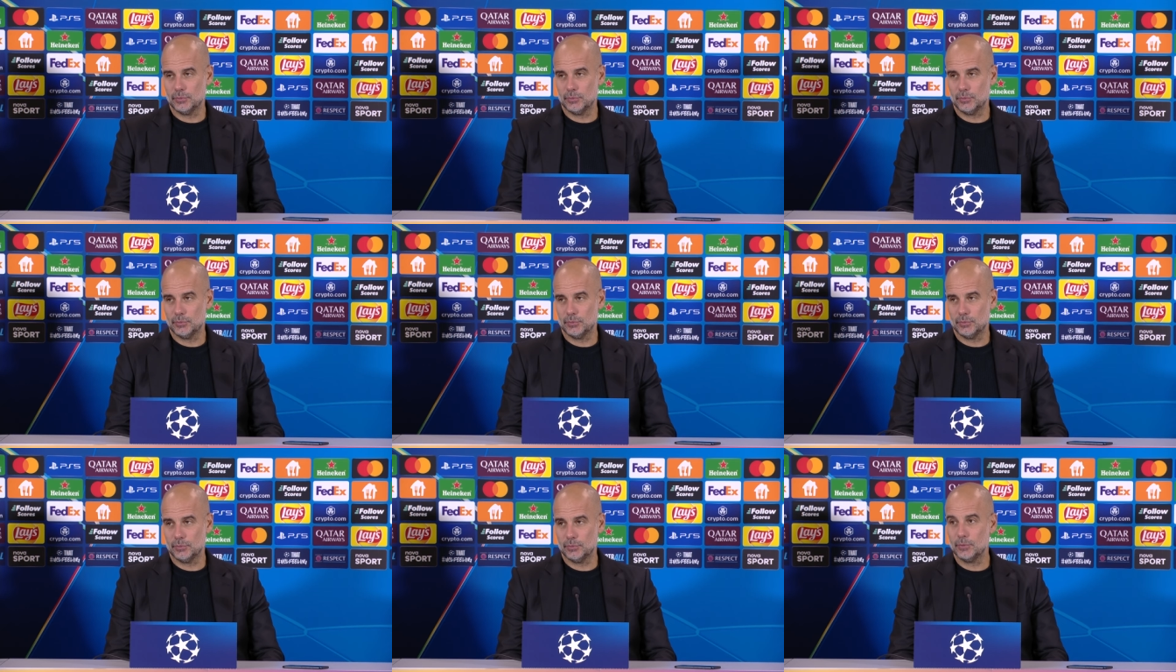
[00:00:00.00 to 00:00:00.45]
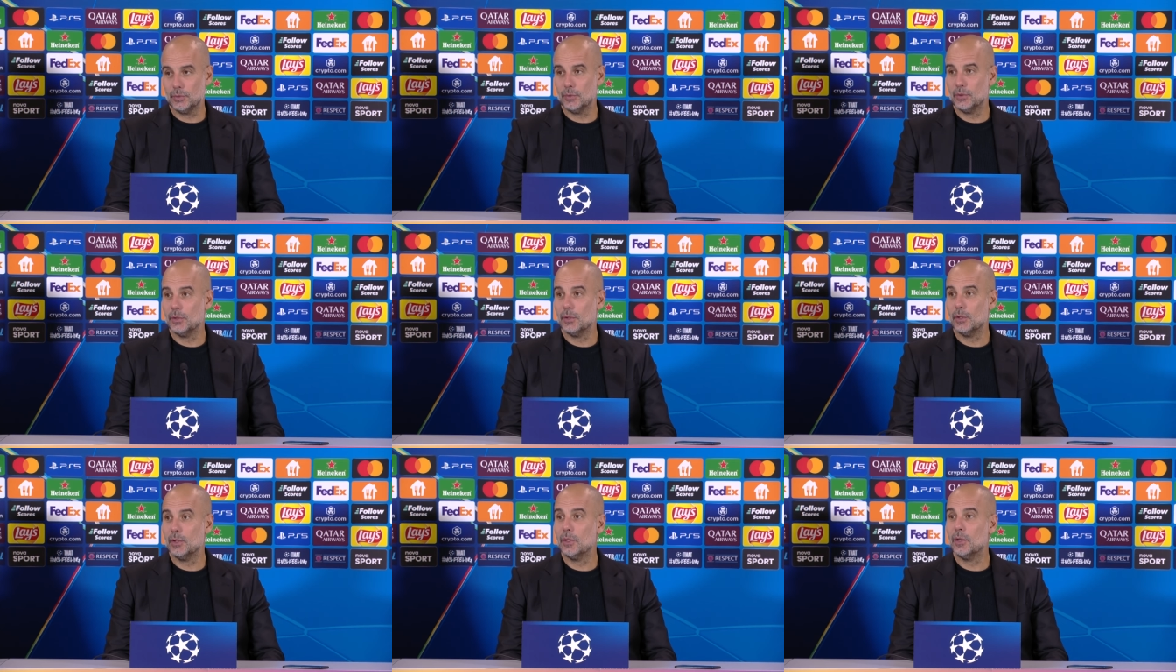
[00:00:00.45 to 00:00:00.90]
Hi,
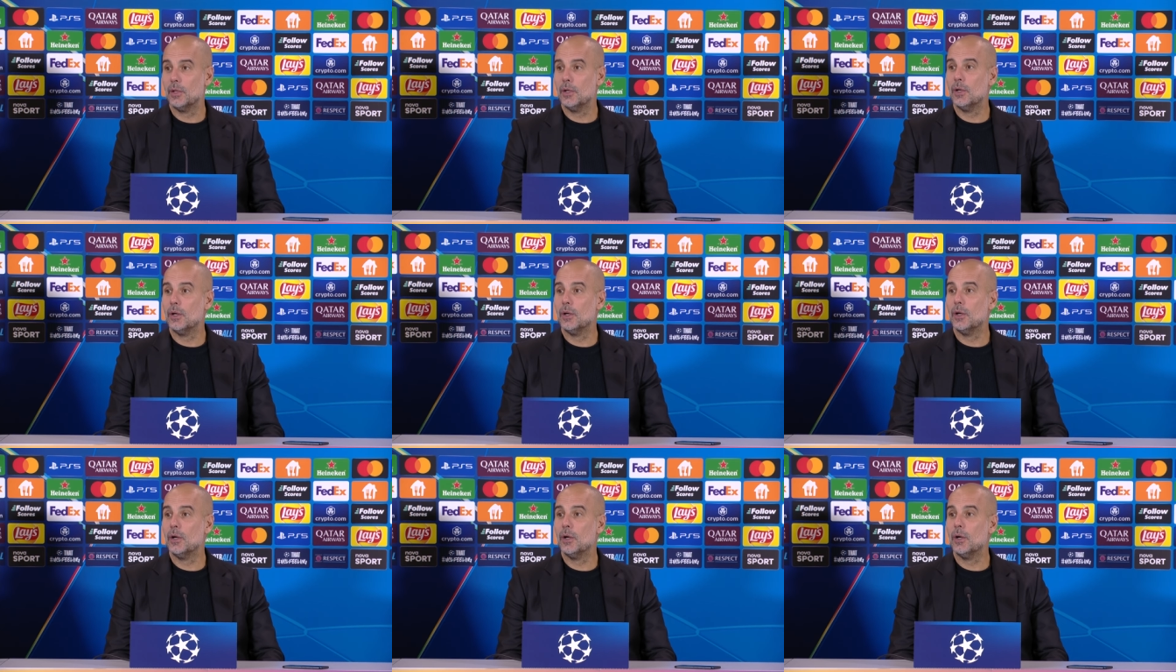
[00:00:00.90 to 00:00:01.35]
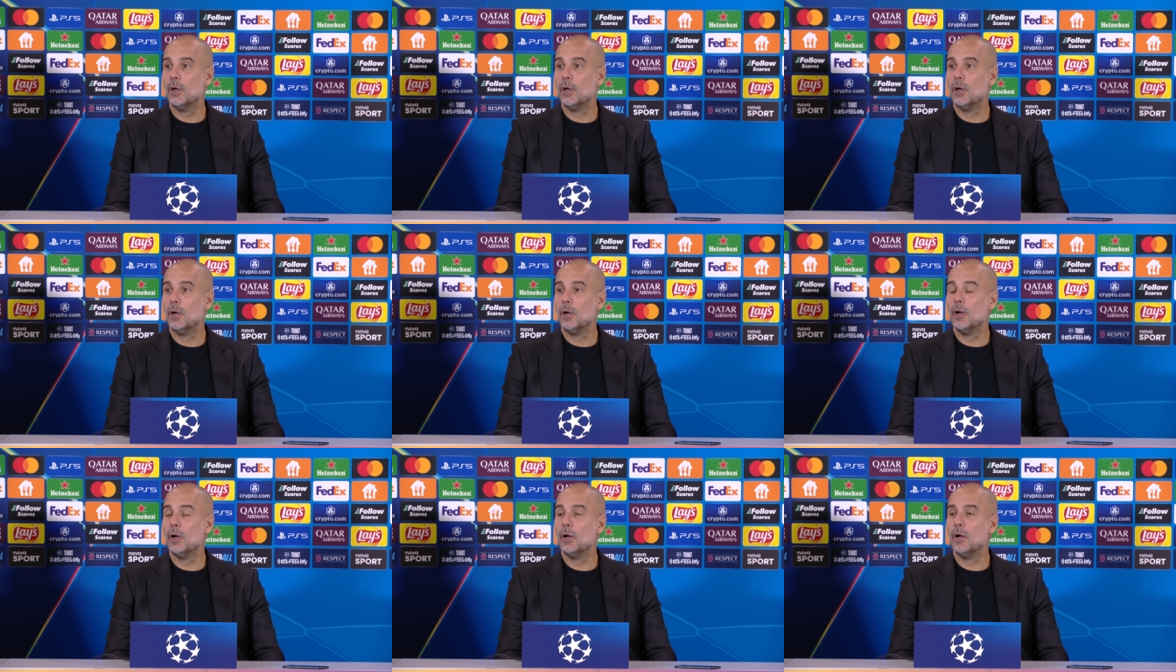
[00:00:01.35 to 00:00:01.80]
TV Markiza.
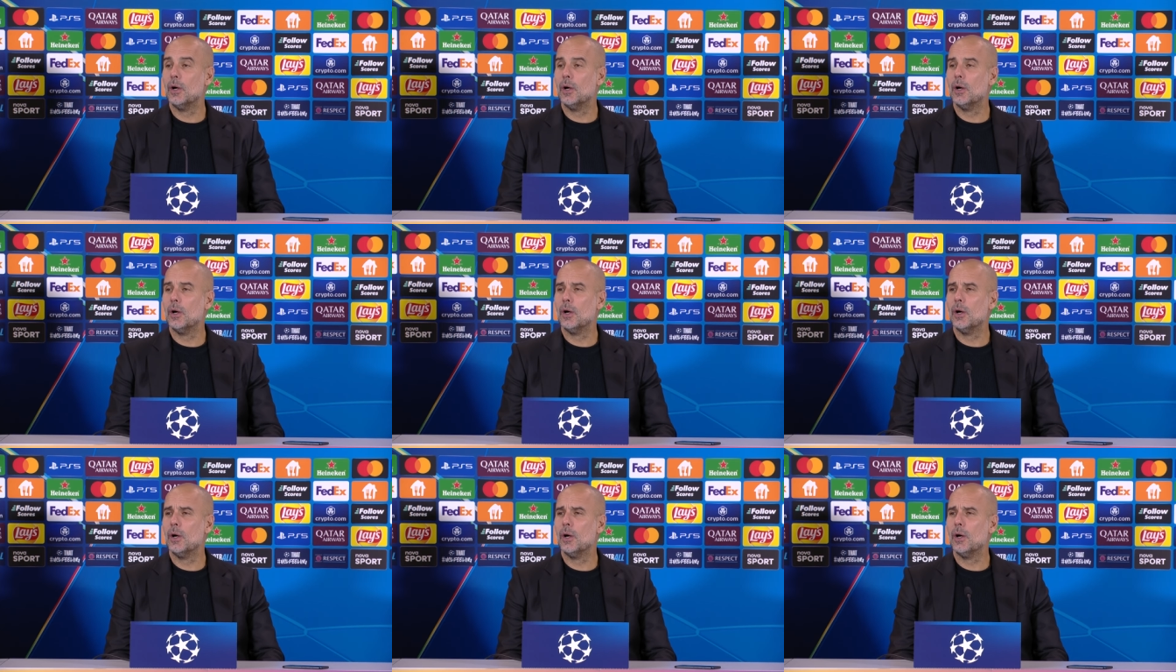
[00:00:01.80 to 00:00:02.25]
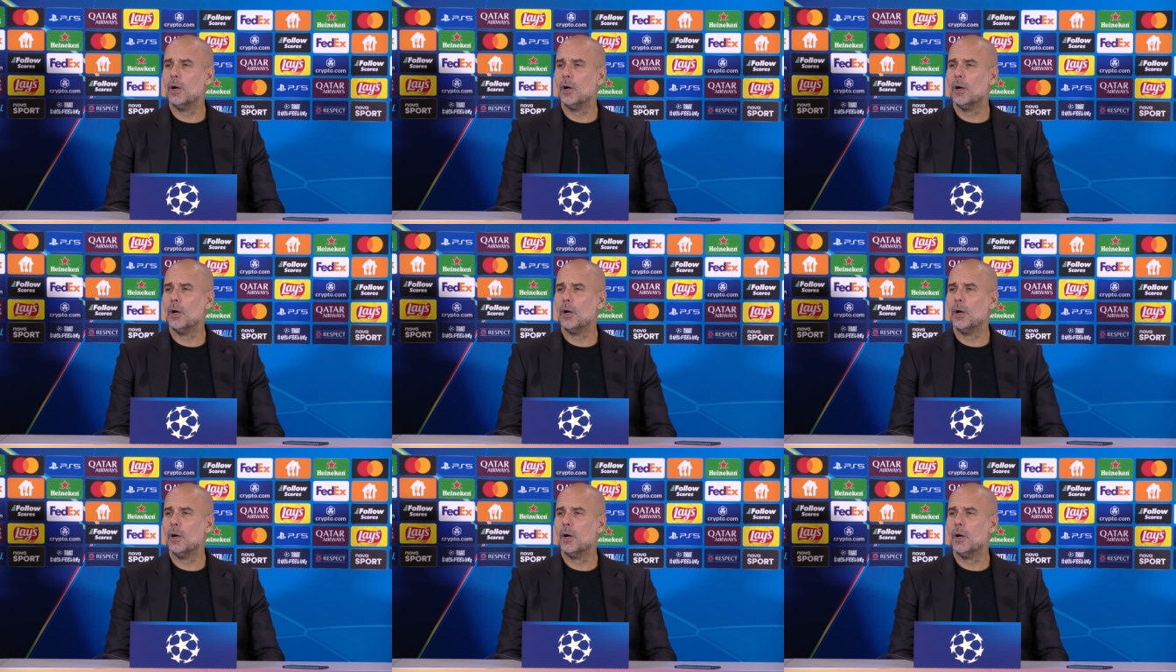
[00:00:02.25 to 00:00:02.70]
What to say about
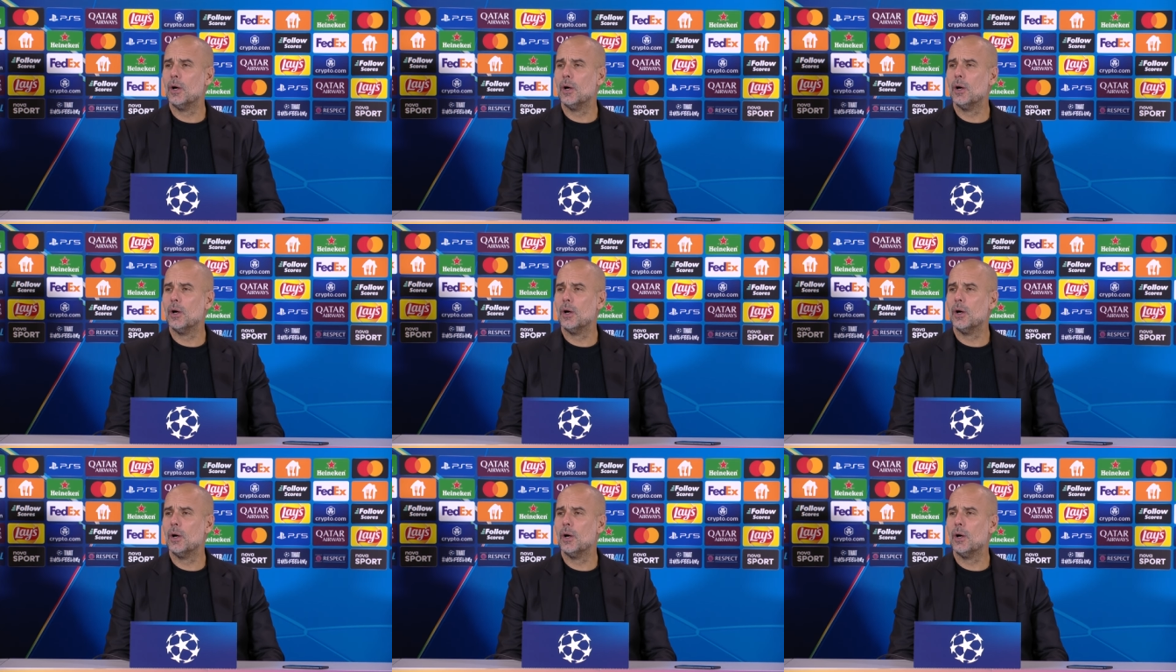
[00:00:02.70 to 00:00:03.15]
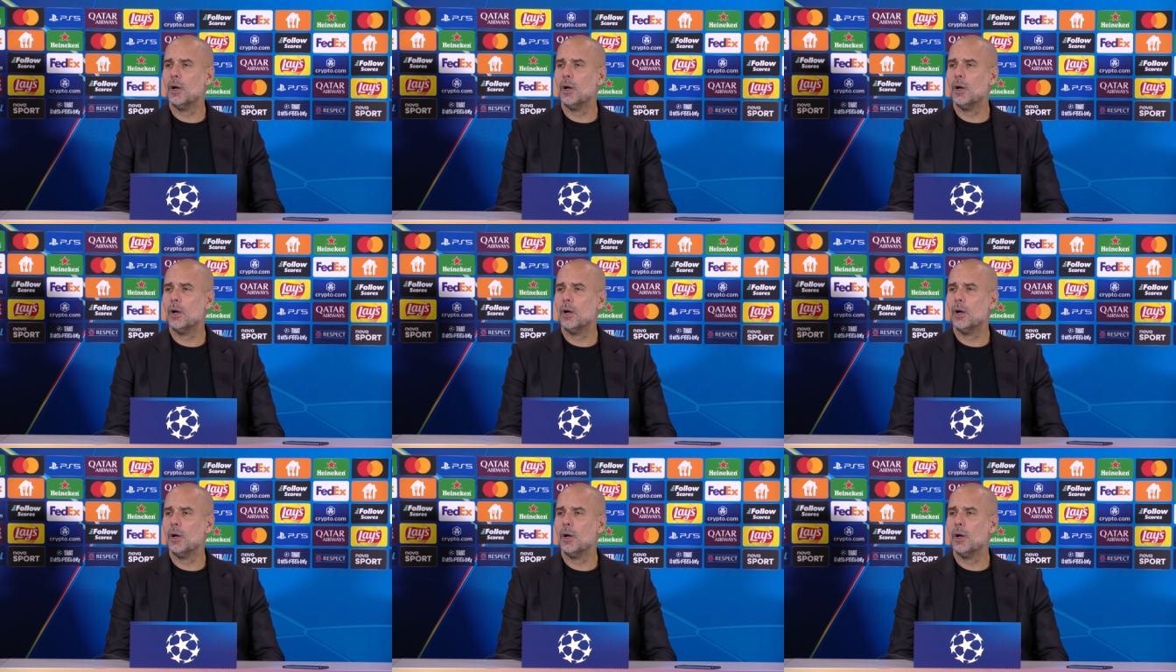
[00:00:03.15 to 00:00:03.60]
performance of uh,
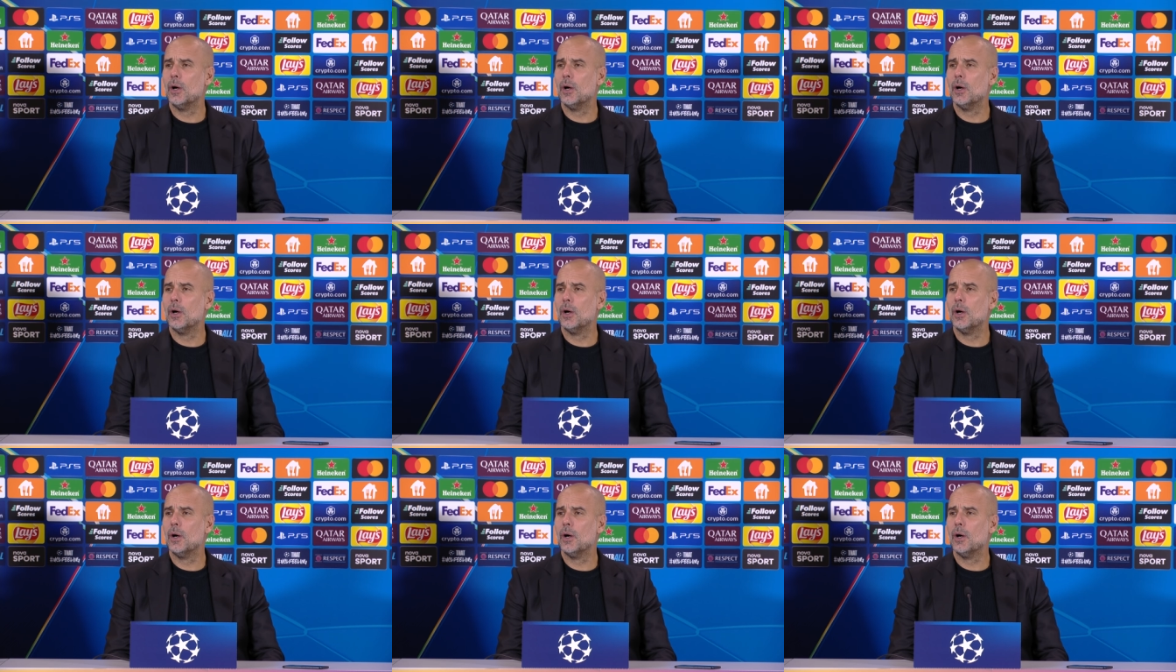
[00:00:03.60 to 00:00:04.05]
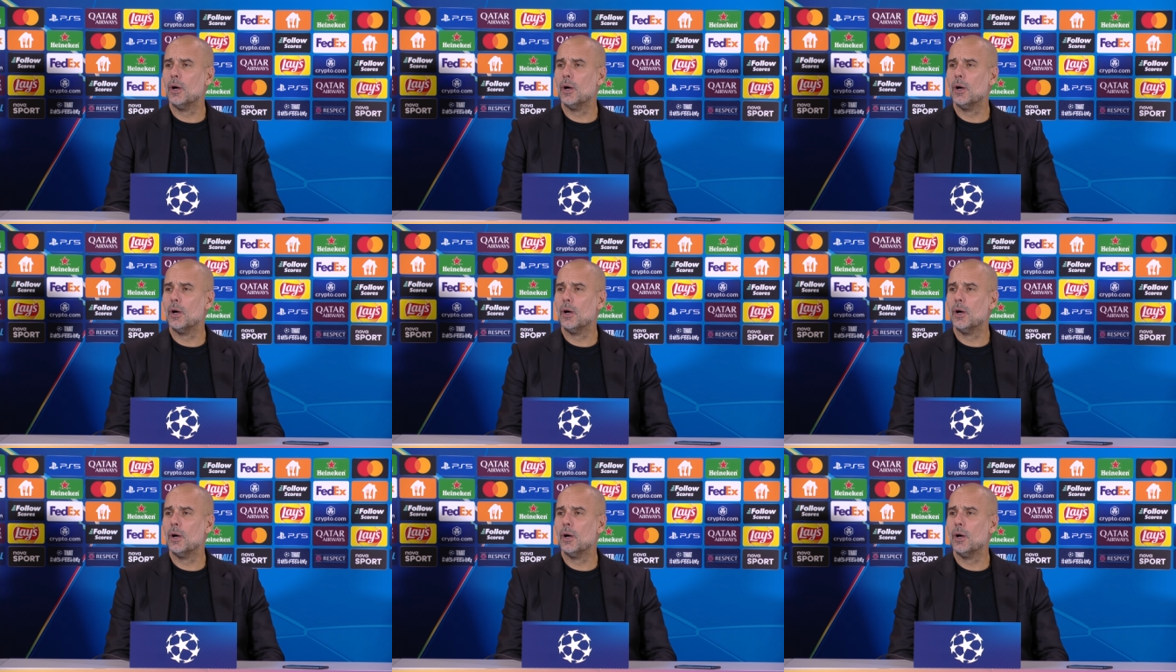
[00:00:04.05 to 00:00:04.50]
Slovak Slovan
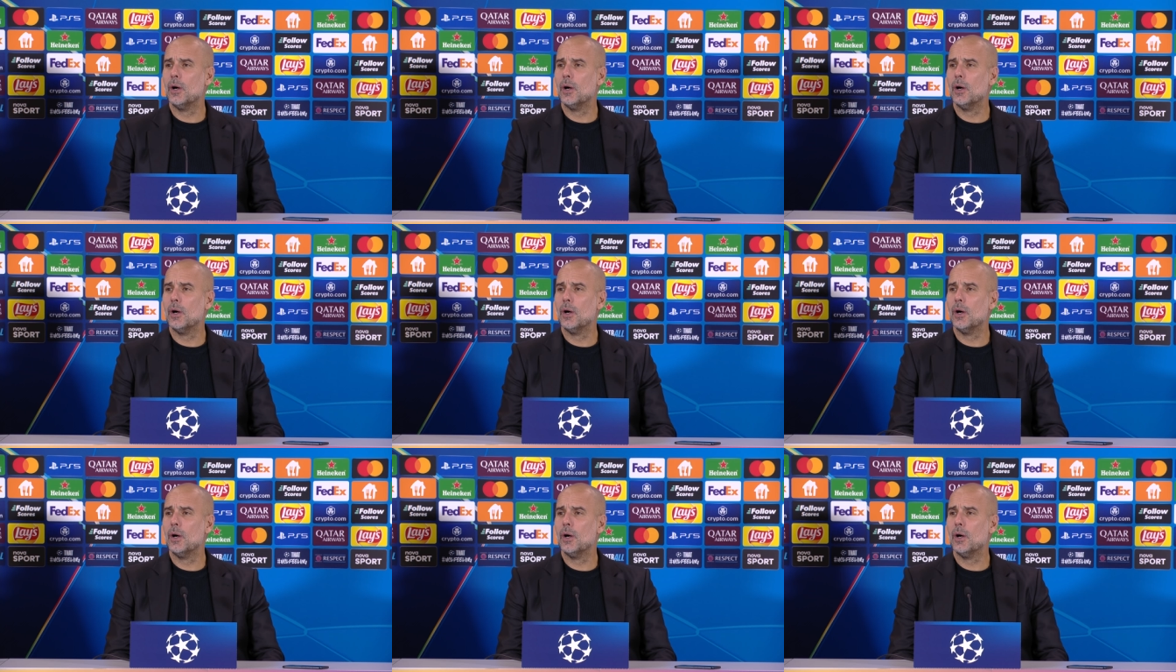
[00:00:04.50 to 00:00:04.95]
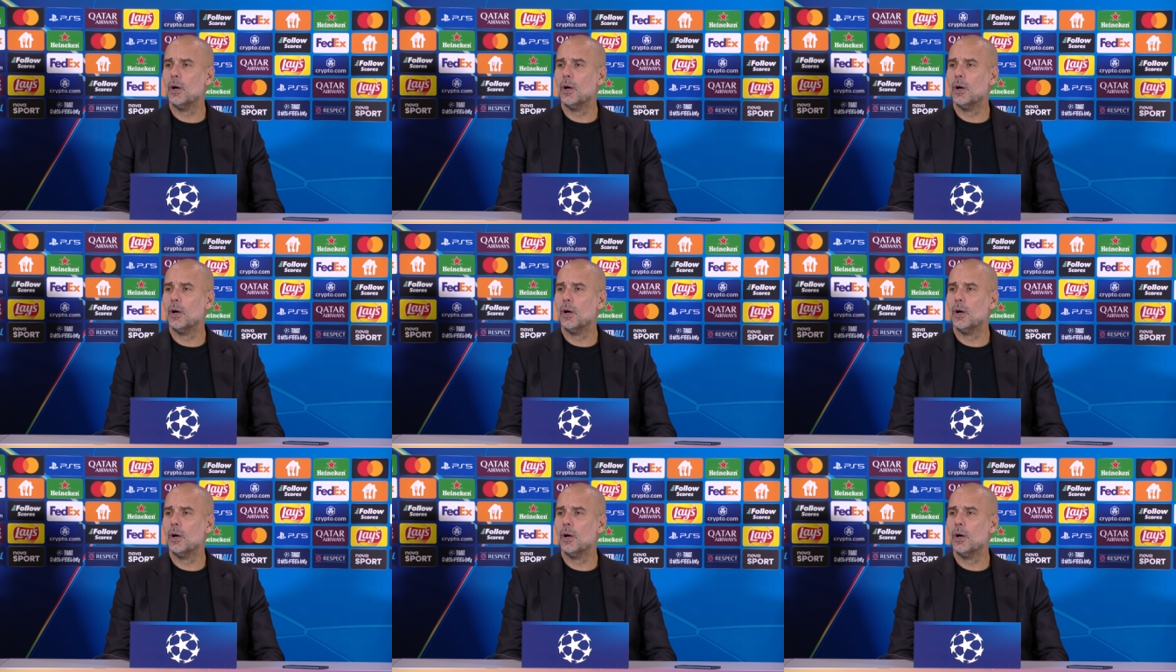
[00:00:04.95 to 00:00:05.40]
goalkeeper
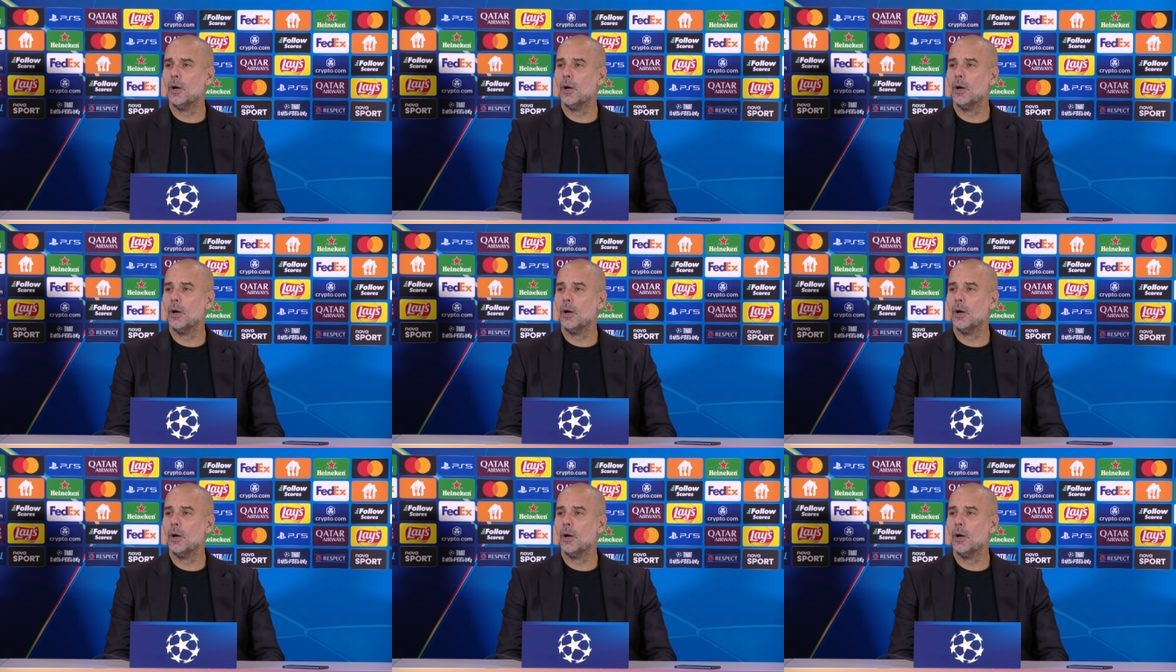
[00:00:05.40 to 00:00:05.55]
Takac?